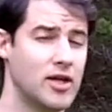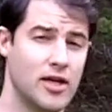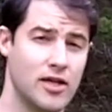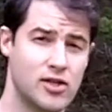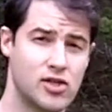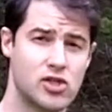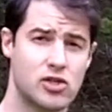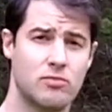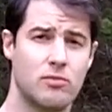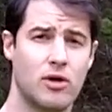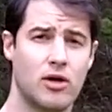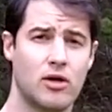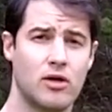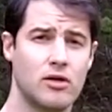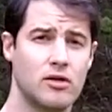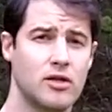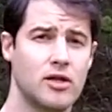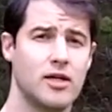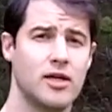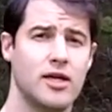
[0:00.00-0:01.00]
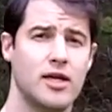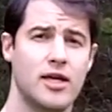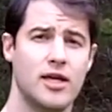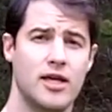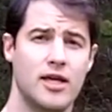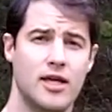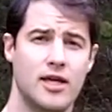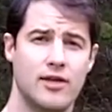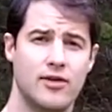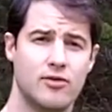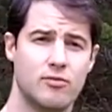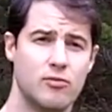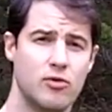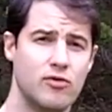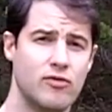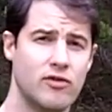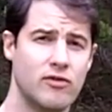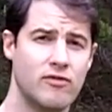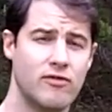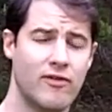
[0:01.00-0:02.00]
It's small, it's
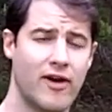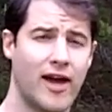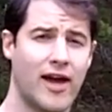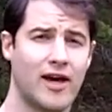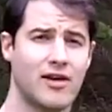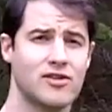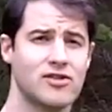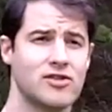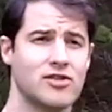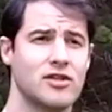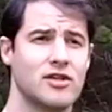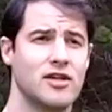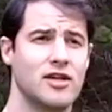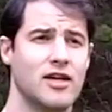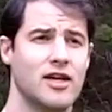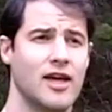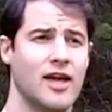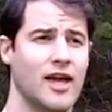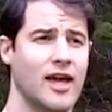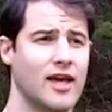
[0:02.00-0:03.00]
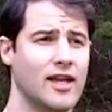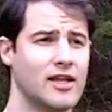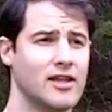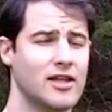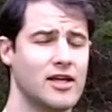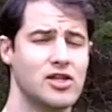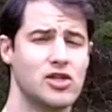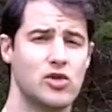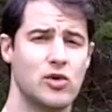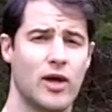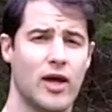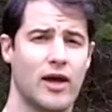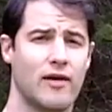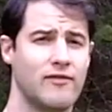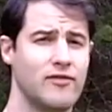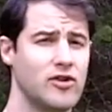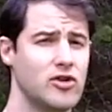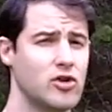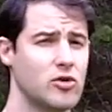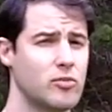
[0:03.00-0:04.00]
moving fast, and unless you have
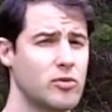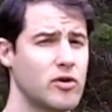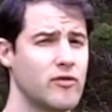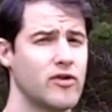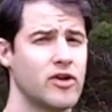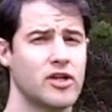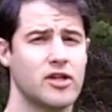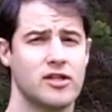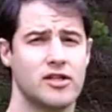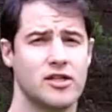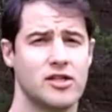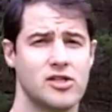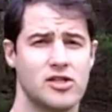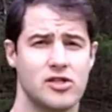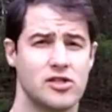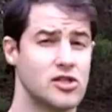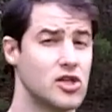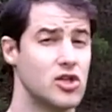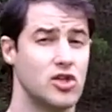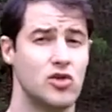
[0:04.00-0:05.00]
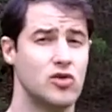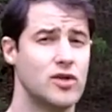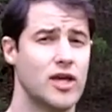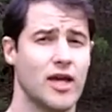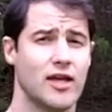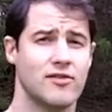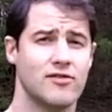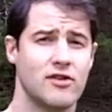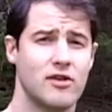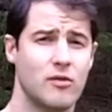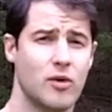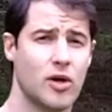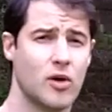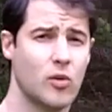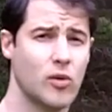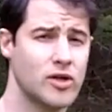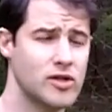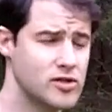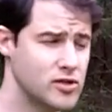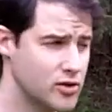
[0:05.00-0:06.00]
near perfect conditions, you can't see where it
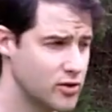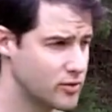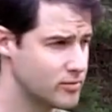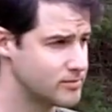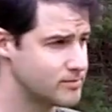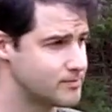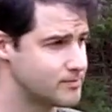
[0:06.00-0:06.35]
went to.